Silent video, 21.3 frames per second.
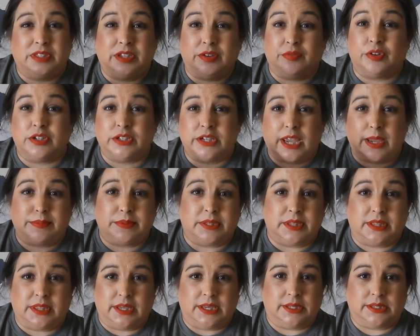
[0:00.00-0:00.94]
different
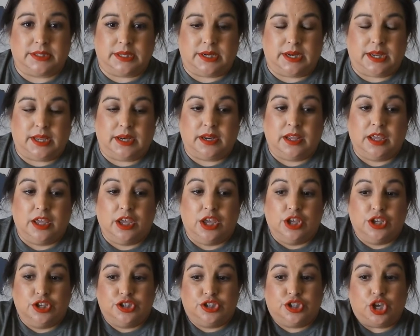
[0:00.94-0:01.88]
types of things in it.
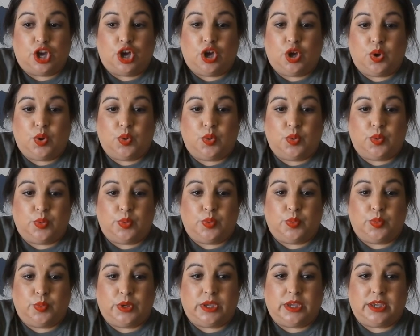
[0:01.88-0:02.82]
So
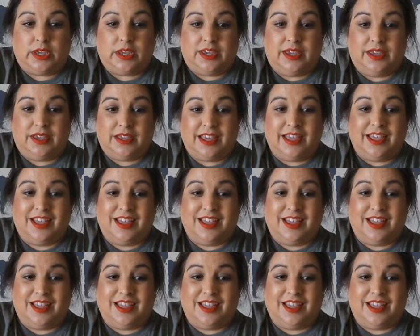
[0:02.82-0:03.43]
we,